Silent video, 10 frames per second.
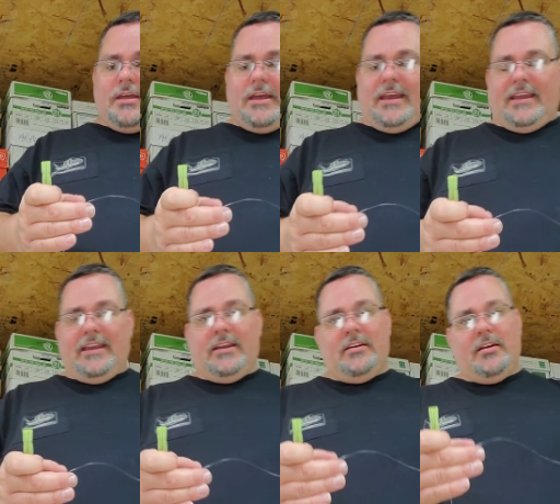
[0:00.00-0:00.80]

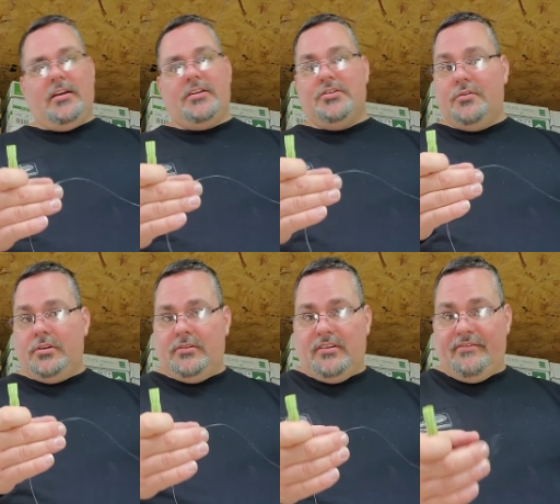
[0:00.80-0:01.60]
and you
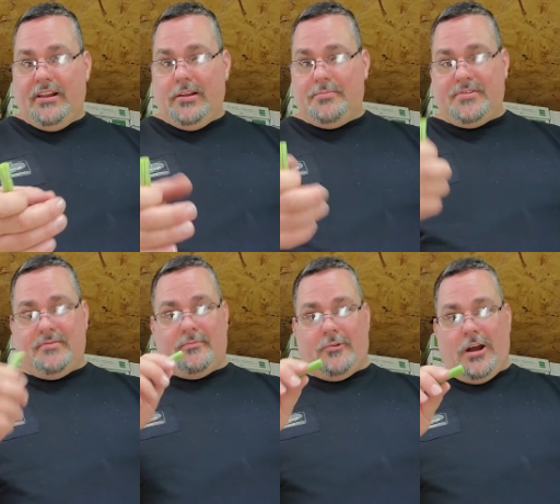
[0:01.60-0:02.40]
can develop
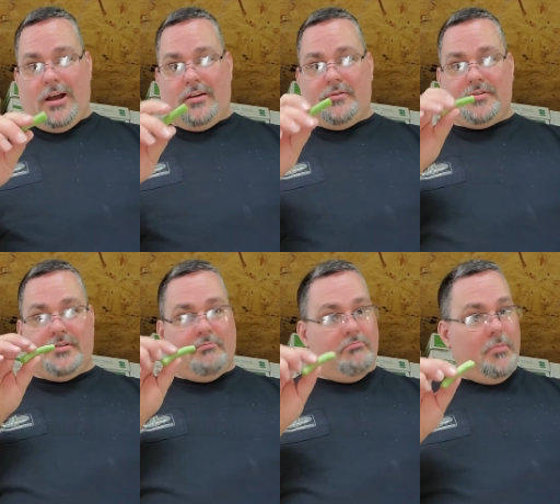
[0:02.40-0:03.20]
some rot or
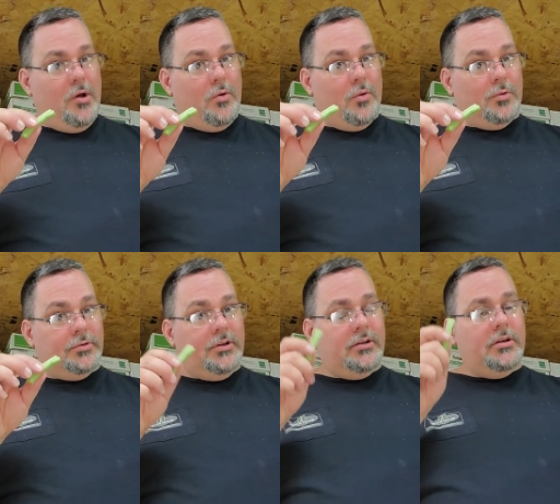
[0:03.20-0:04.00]
some mold